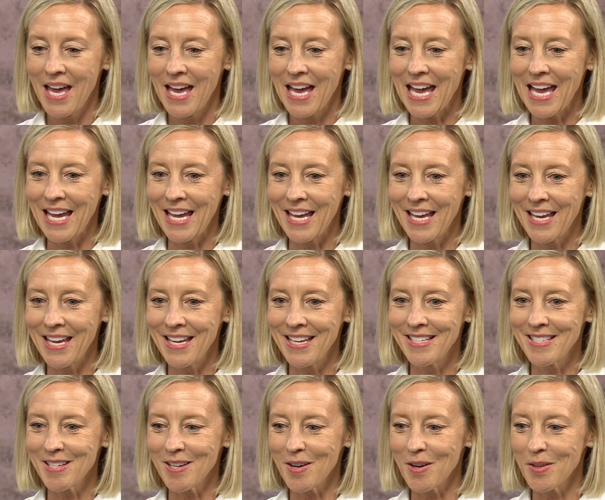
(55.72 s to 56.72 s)

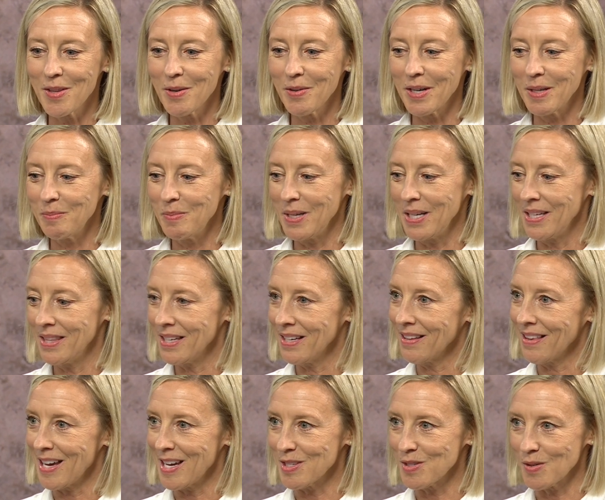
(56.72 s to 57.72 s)
And although I'd been in the
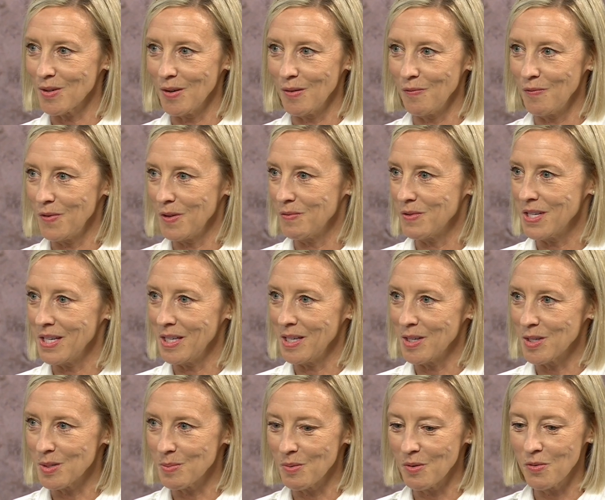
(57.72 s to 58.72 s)
classroom 15
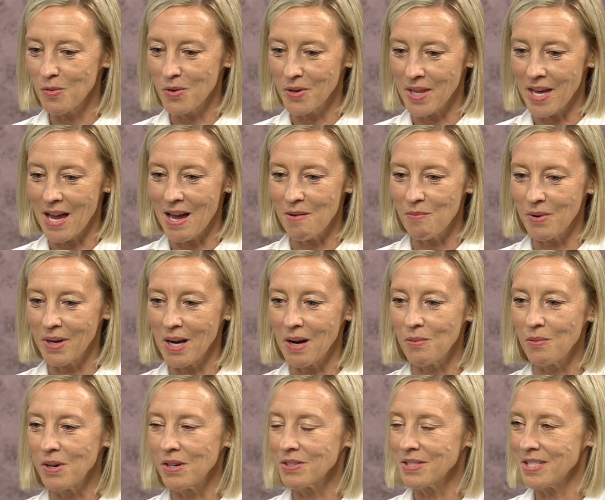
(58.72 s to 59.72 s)
years before that, when I
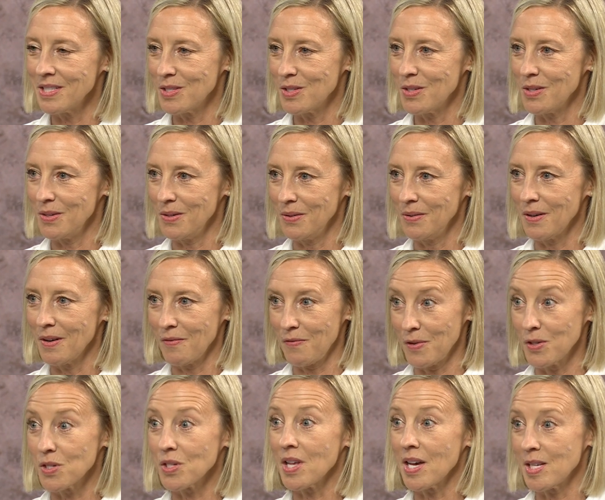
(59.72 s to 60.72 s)
walked into a
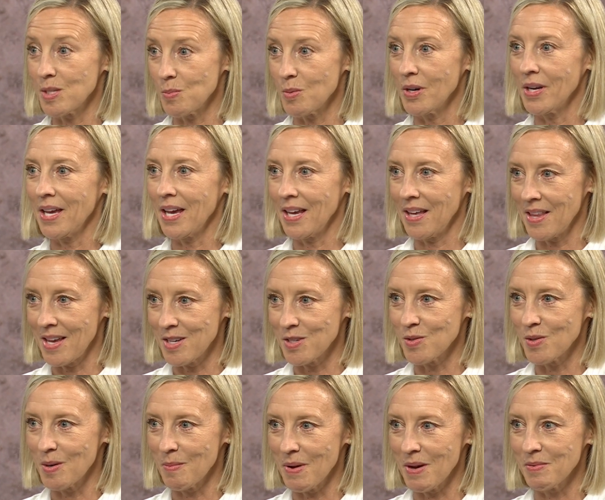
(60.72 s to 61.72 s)
first class pre-K
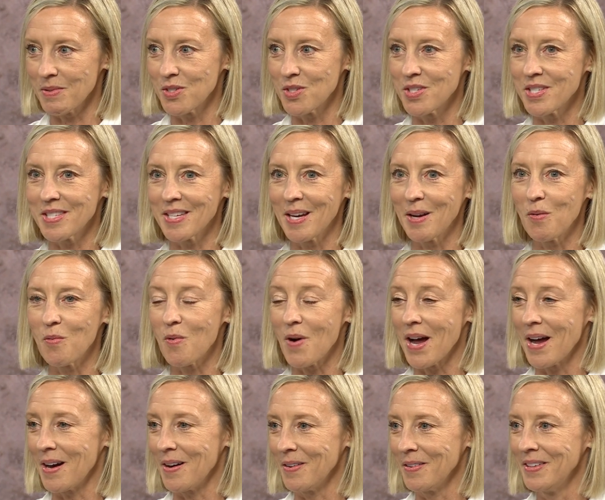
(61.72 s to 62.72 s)
classroom, I was just like,
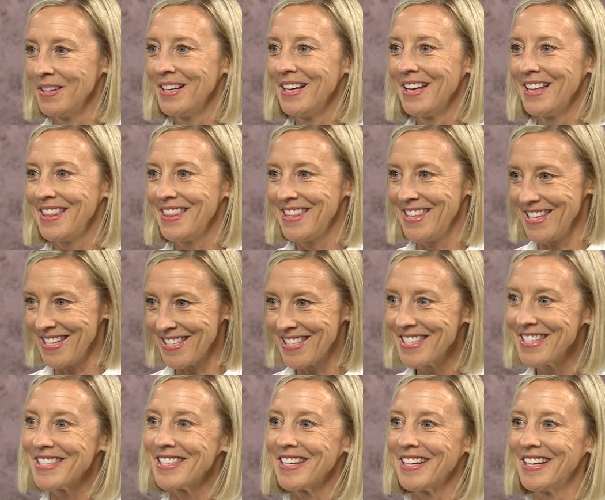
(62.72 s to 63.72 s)
wow, this
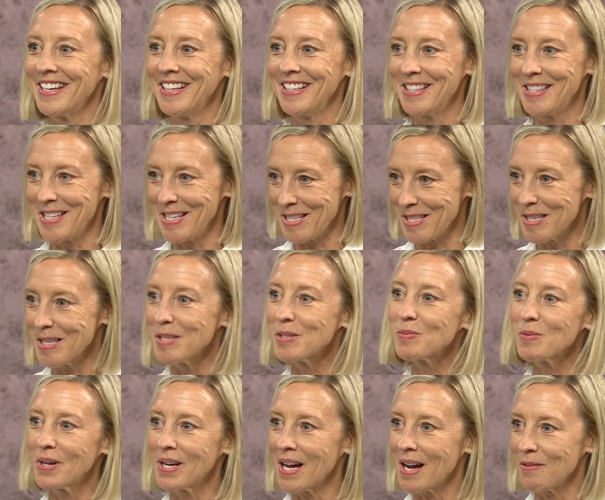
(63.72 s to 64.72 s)
is it. This is
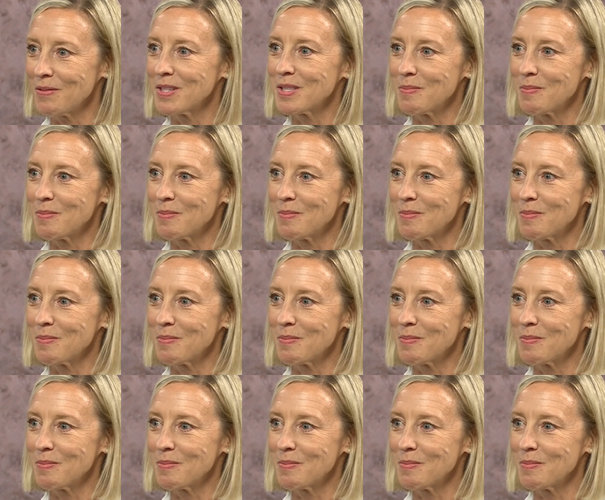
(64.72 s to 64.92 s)
what I was